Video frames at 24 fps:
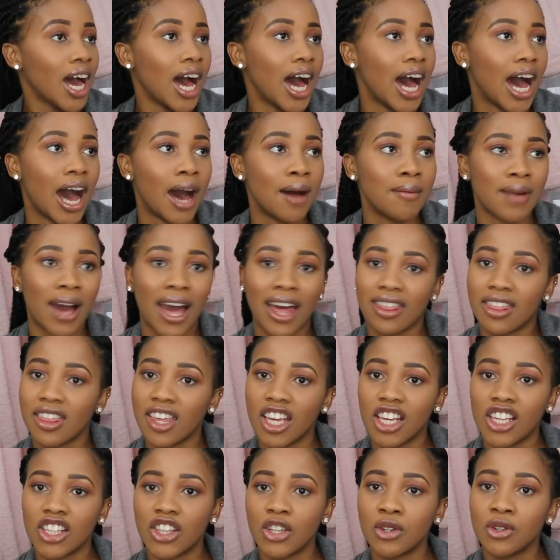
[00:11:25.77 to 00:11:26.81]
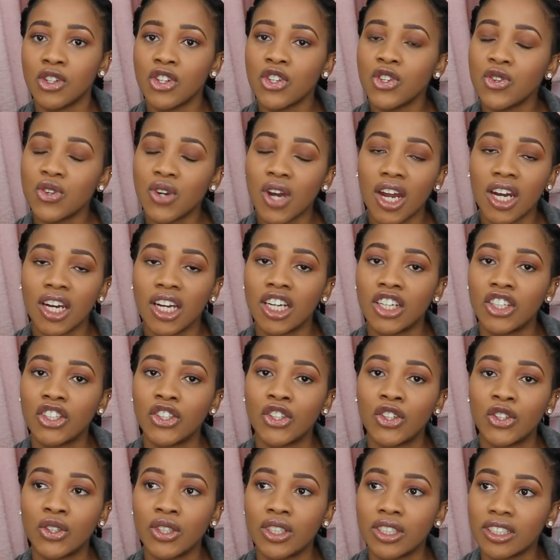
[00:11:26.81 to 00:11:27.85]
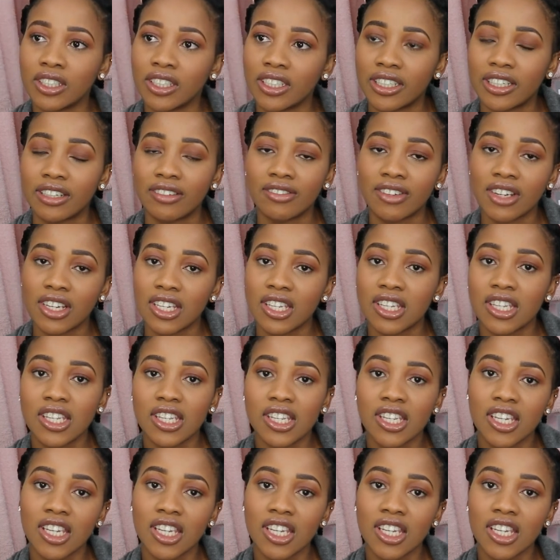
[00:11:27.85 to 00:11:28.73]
I think they were just trying to, you know, give us